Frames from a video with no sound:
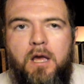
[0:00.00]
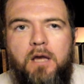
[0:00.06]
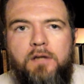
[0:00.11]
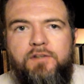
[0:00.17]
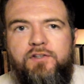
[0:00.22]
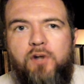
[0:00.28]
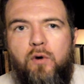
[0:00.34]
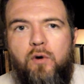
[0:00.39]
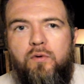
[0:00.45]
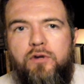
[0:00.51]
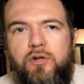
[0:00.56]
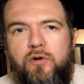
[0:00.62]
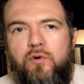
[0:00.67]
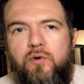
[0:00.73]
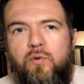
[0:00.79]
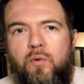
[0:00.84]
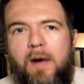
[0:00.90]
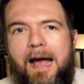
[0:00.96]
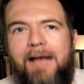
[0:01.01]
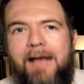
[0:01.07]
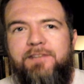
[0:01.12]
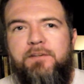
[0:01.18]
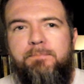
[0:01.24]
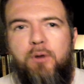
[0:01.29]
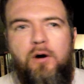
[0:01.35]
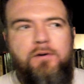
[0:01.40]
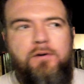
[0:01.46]
So you, as
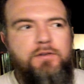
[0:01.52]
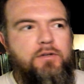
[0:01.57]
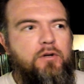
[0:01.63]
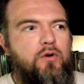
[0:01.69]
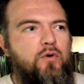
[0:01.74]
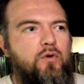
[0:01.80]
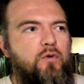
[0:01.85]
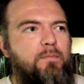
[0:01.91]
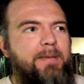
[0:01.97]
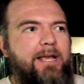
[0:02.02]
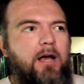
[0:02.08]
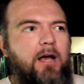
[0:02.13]
a person who